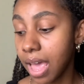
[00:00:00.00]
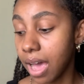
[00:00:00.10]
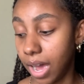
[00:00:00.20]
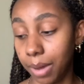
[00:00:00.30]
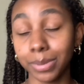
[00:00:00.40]

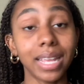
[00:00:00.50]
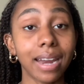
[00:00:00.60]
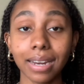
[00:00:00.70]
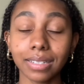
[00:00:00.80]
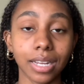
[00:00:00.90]
10
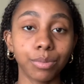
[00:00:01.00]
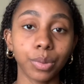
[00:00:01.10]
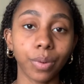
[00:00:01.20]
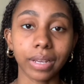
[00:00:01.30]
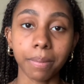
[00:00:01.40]
out of 10 would
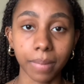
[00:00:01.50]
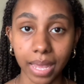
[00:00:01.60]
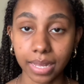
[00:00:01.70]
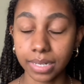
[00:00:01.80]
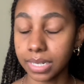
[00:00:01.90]

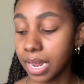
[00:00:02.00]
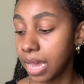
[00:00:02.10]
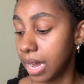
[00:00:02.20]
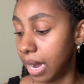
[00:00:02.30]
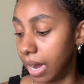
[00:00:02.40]
recommend.
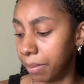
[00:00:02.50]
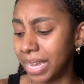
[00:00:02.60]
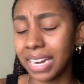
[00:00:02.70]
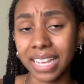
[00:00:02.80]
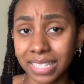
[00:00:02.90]
It
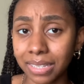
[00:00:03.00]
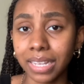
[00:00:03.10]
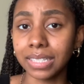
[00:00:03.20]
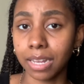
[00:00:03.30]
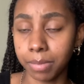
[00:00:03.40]
is
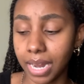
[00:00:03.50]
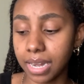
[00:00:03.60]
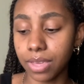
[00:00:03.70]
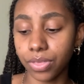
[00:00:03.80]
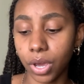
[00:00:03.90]

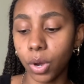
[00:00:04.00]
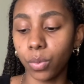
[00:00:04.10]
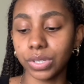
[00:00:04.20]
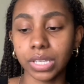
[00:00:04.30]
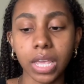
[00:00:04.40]
intimidating though,
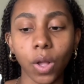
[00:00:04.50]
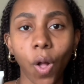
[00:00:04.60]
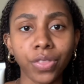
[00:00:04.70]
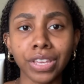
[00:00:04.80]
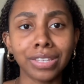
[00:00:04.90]
seeing all
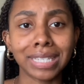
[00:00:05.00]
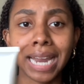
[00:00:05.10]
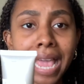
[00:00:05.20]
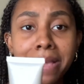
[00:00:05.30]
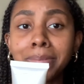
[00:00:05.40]
these
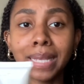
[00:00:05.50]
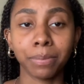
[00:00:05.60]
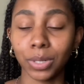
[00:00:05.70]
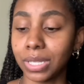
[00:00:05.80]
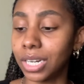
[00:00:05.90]
names and
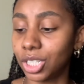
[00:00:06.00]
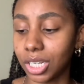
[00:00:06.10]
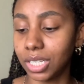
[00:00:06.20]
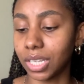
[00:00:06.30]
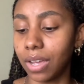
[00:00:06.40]

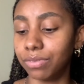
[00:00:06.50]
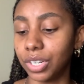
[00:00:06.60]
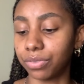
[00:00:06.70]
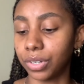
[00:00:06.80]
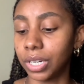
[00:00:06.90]
percentages of
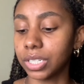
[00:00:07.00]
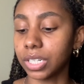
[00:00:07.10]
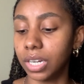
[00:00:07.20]
different